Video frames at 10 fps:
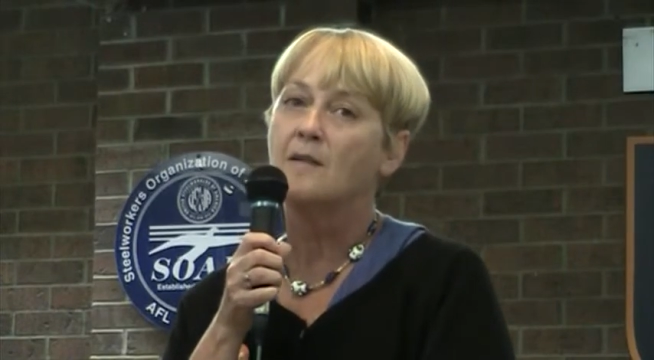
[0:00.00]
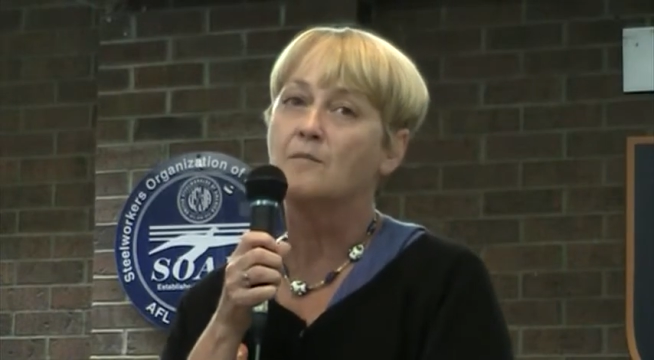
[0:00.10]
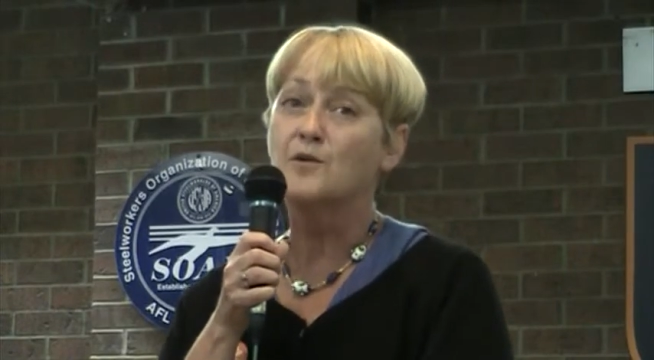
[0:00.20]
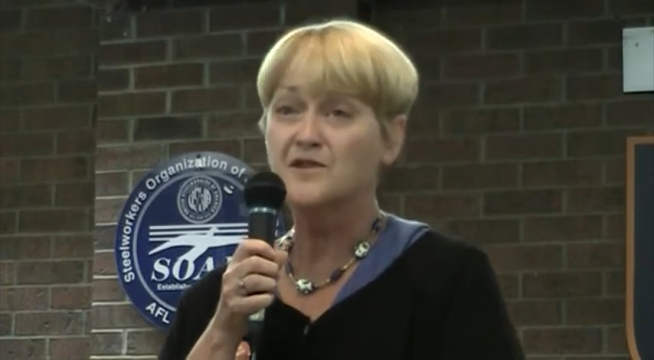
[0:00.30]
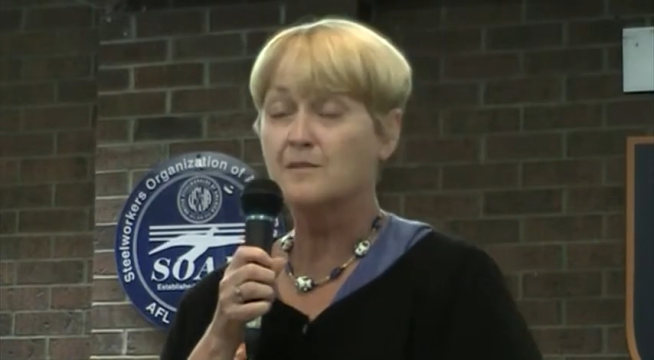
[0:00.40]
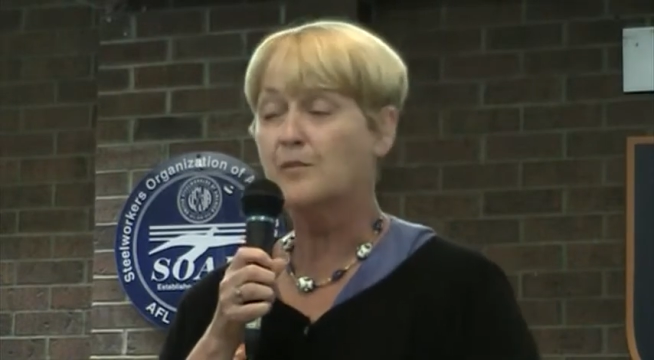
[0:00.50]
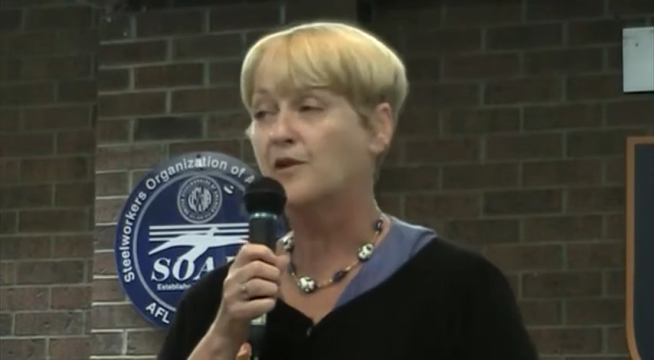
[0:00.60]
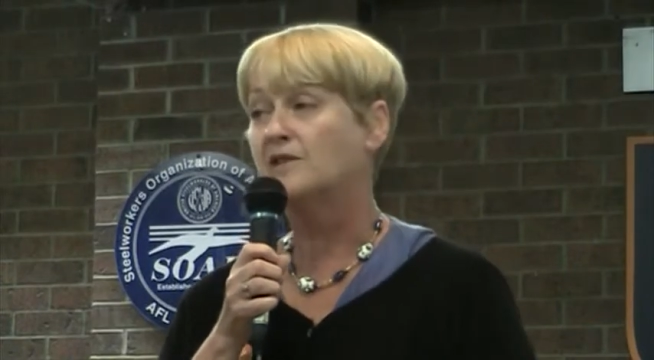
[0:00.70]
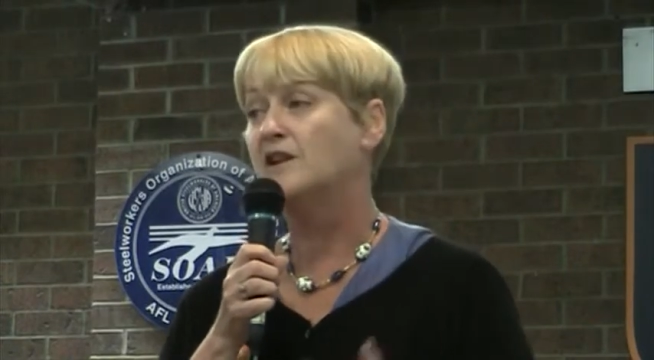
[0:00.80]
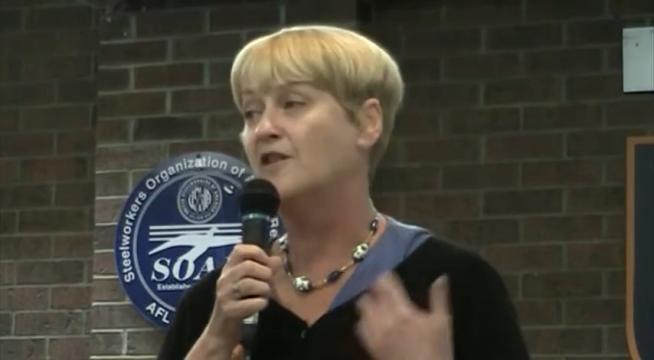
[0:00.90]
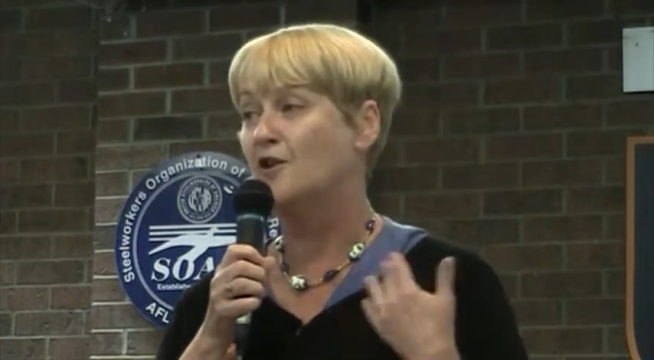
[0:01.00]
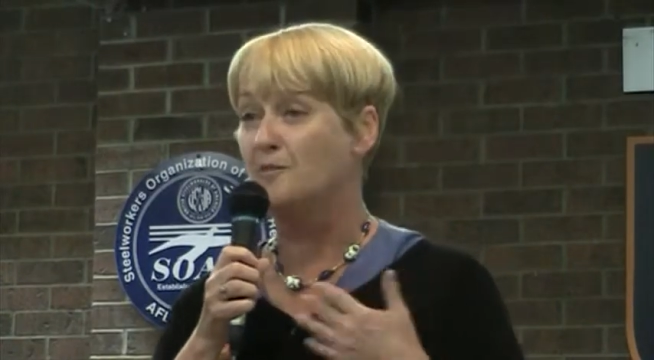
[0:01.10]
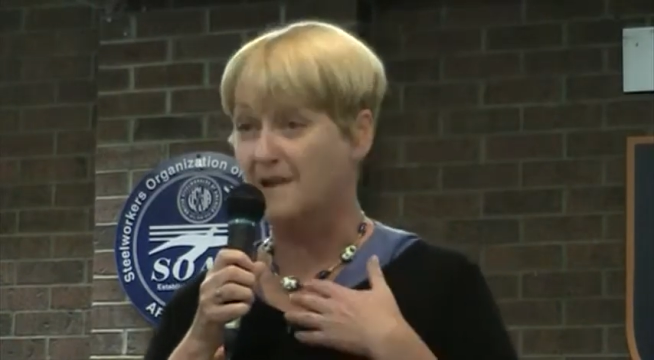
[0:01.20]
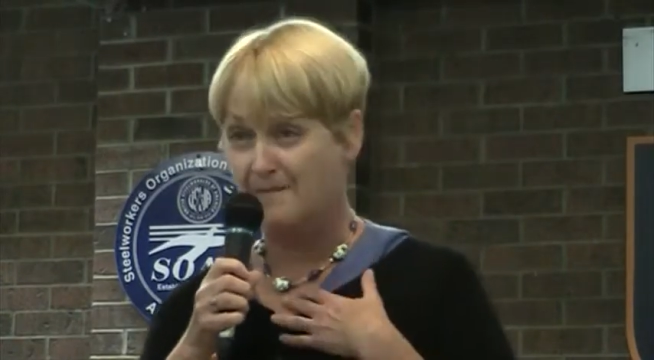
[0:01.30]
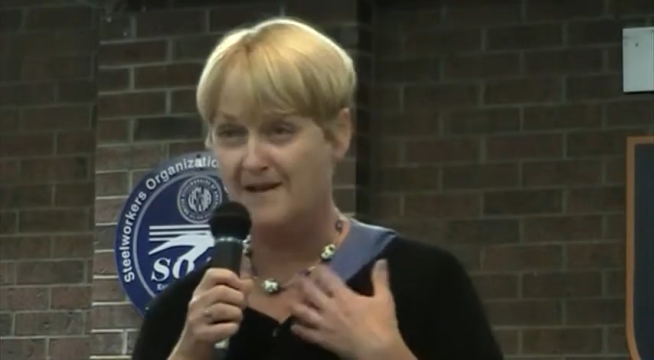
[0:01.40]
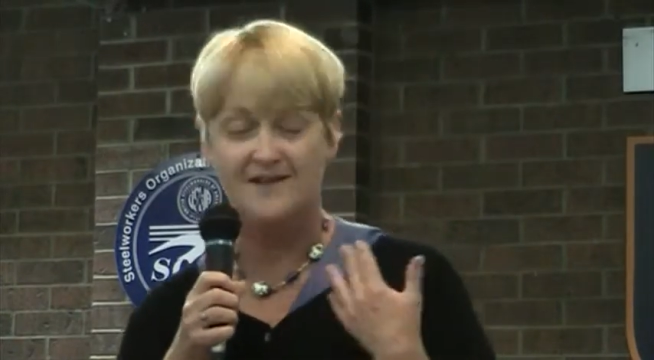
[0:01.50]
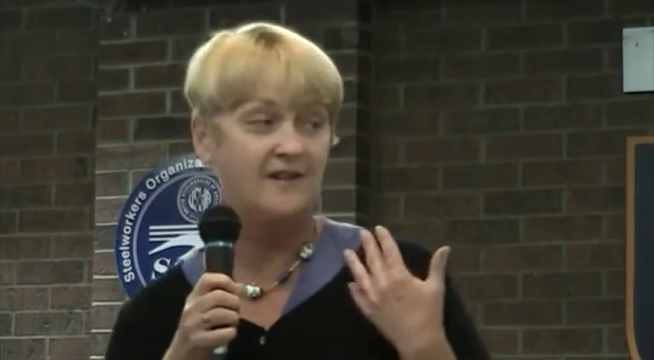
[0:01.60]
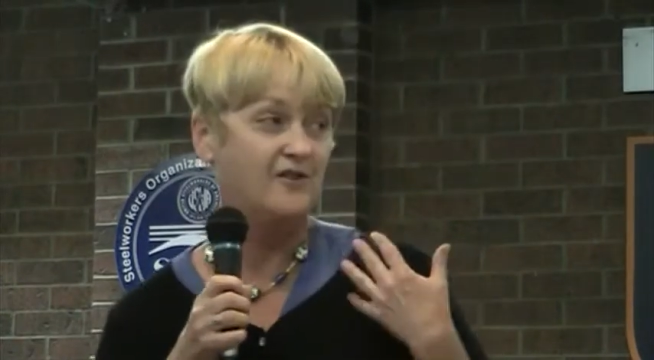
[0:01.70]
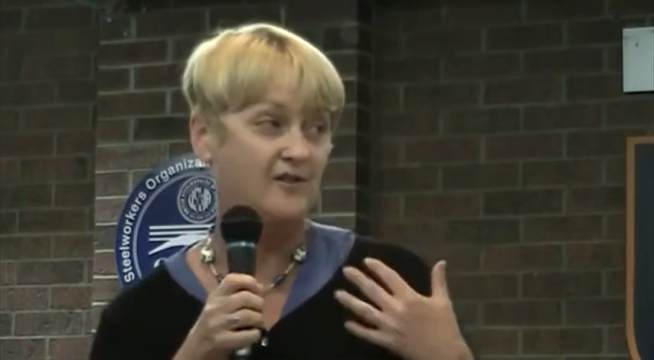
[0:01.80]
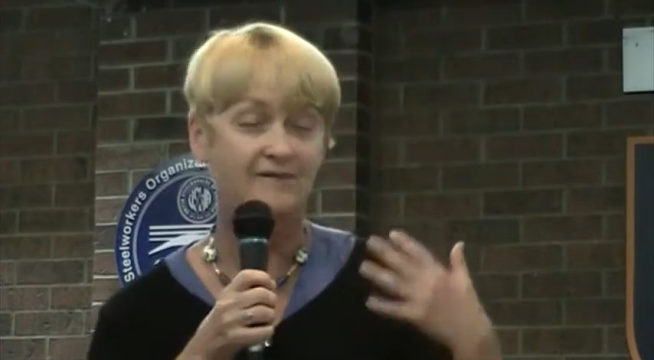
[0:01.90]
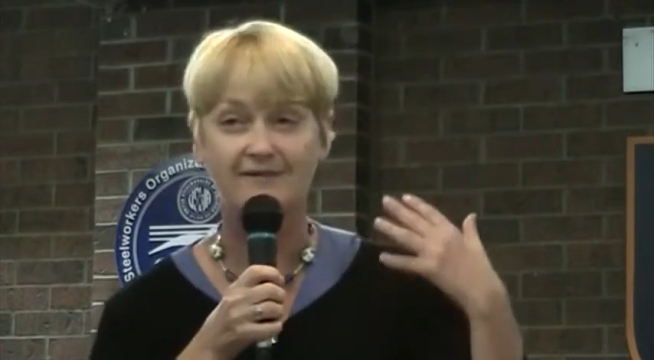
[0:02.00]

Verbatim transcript: Most importantly though, my message